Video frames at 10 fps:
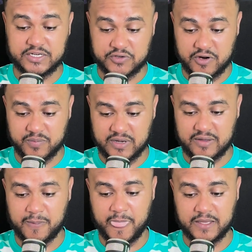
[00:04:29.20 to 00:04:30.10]
Drogba
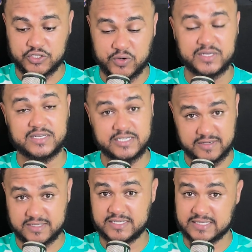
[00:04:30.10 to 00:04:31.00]
joined the
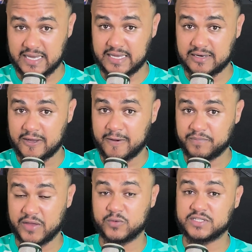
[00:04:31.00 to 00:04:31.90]
Chelsea side
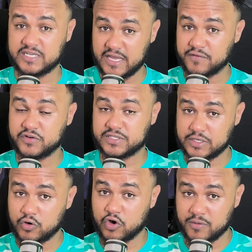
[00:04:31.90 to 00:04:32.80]
that was in every
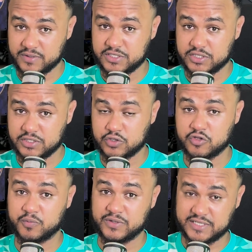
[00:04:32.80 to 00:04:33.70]
single competition, so
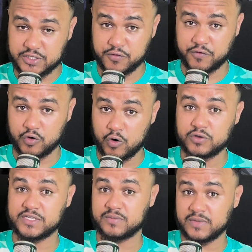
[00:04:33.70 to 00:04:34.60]
the potential for
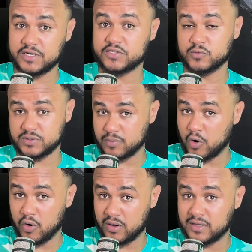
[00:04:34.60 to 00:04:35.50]
goals and minutes was
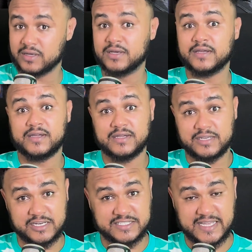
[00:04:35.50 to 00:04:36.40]
more.
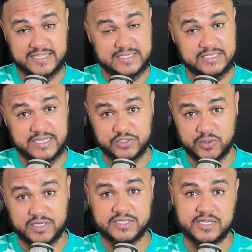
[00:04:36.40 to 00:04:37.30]
Nicolas Jackson has
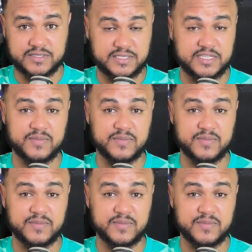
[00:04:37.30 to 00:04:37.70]
joined the Chelsea team